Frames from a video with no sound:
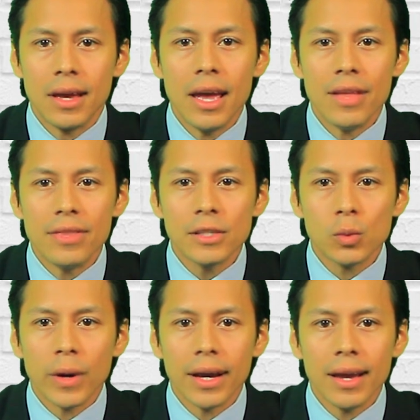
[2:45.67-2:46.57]
In this
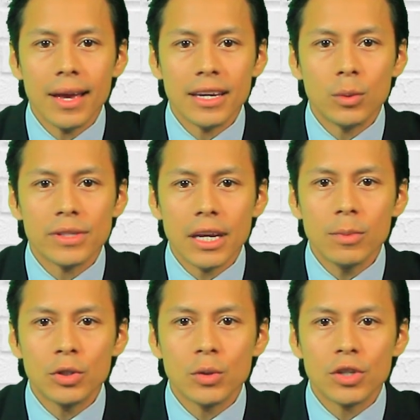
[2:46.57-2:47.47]
way, he was
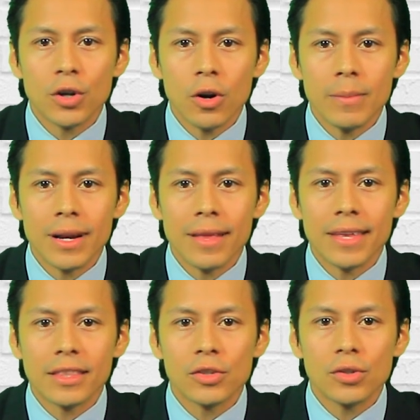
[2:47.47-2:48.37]
able to determine
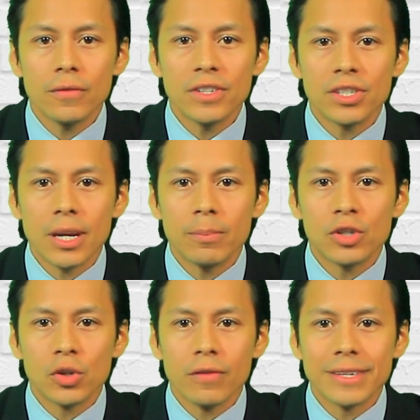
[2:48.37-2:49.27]
that the surface
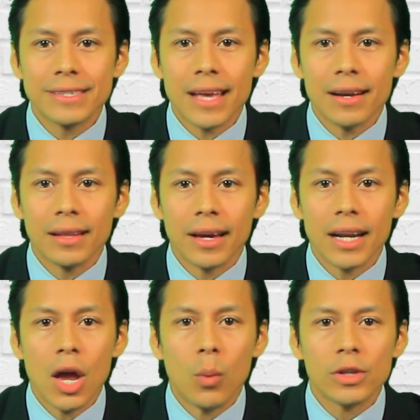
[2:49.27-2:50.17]
temperature of the
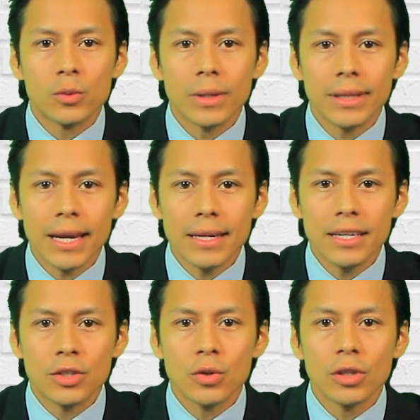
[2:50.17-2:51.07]
satellite was
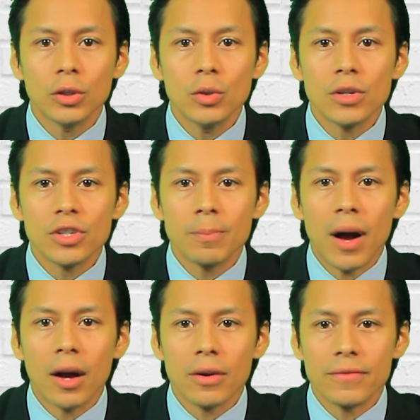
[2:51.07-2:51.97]
related to the lunar
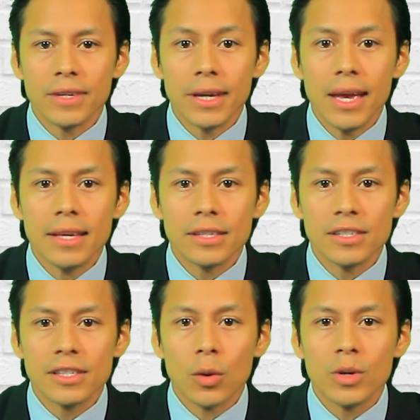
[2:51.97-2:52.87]
topography,
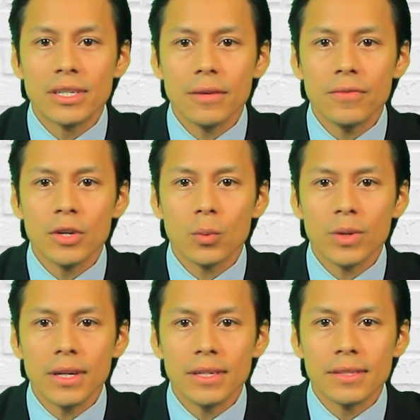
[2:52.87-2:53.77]
since there were different
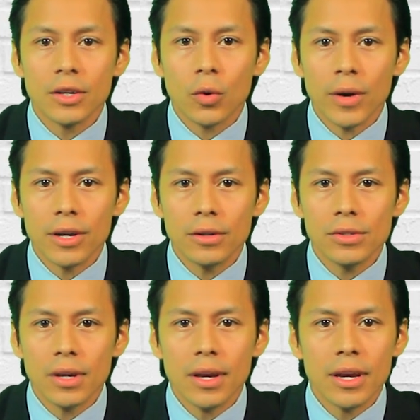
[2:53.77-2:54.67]
readings in
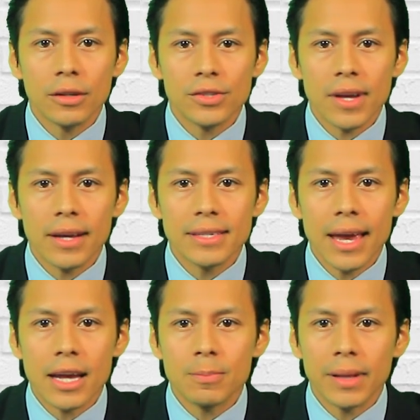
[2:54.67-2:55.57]
craters, hillsides,
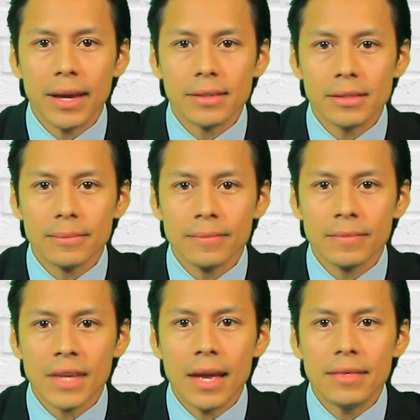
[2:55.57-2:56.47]
and plains.
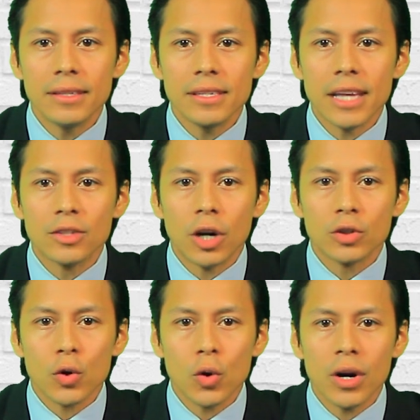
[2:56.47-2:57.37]
This is how
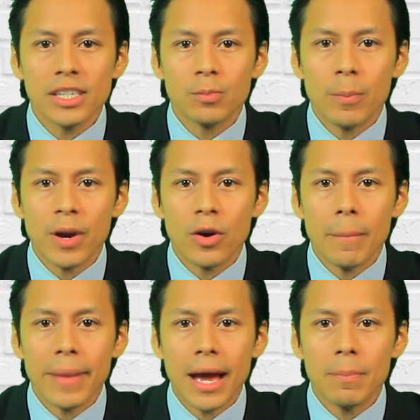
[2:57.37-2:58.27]
Dr. Rojas prepared a
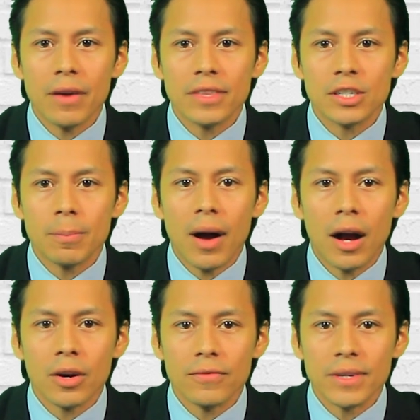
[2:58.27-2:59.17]
map of the
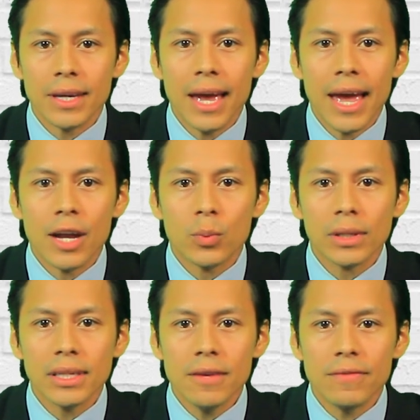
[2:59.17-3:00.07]
topography and
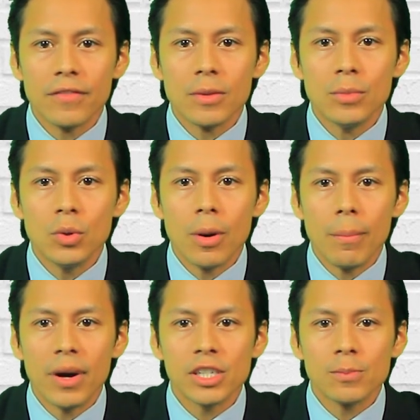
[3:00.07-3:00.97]
relief of the moon
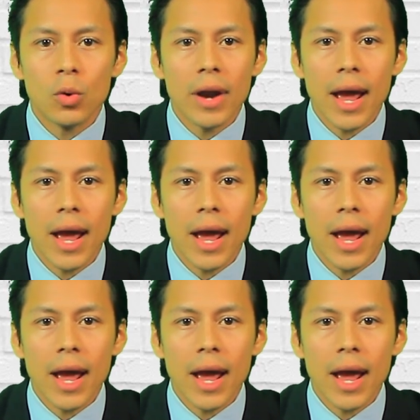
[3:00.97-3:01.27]
much more